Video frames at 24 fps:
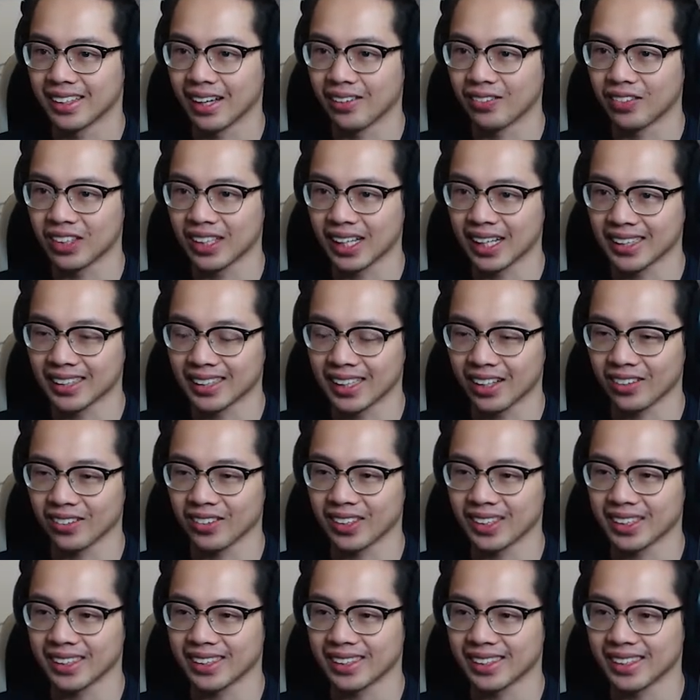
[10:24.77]
I mean, you guys can't
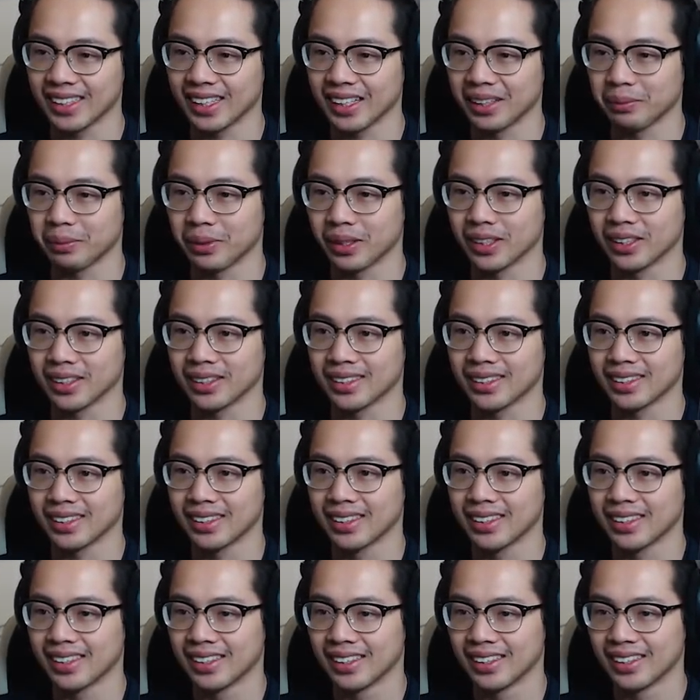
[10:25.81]
really see it, but there's
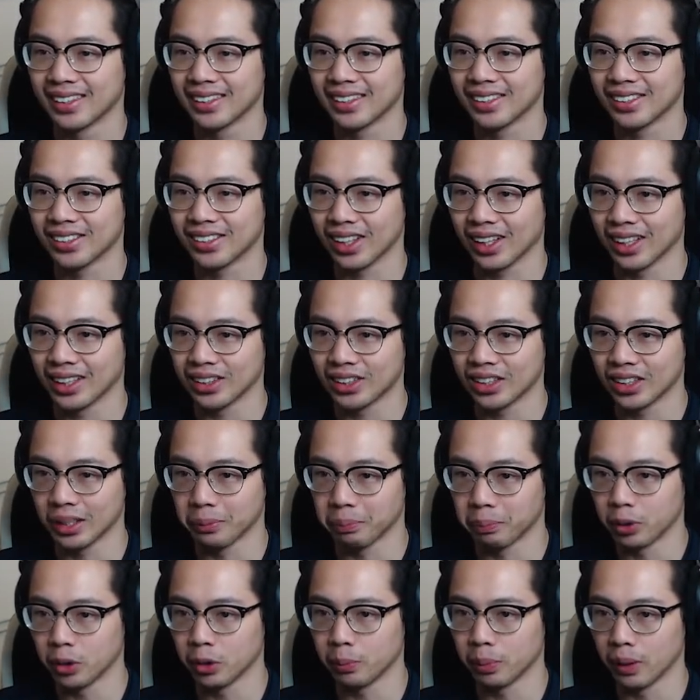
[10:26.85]
there's
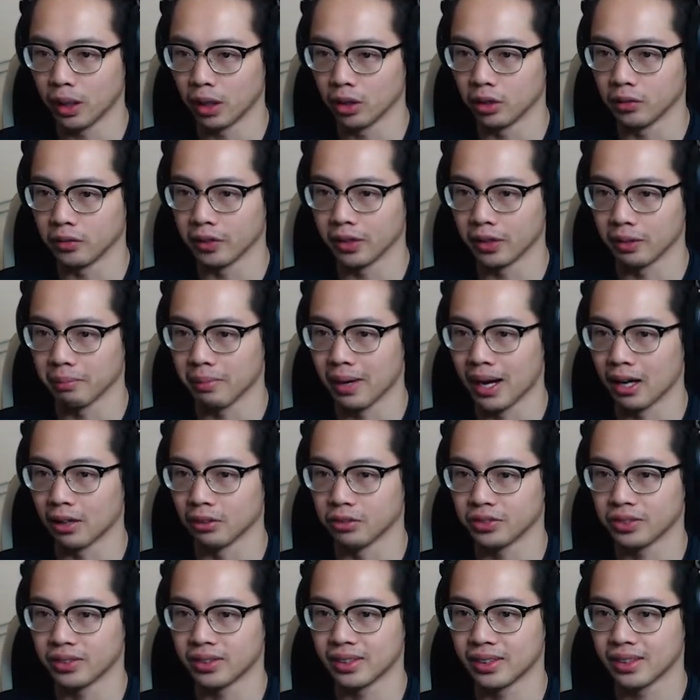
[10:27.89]
legit poop all over their
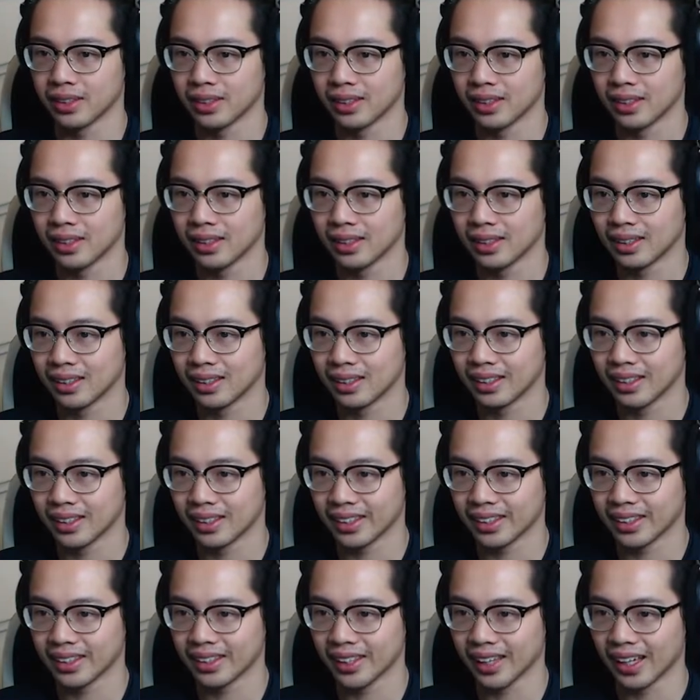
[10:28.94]
mouths.
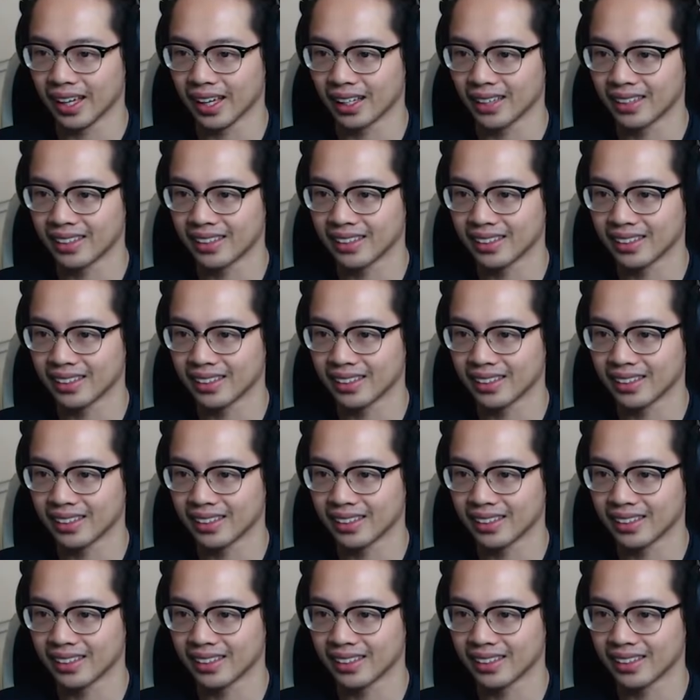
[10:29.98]
Look at that.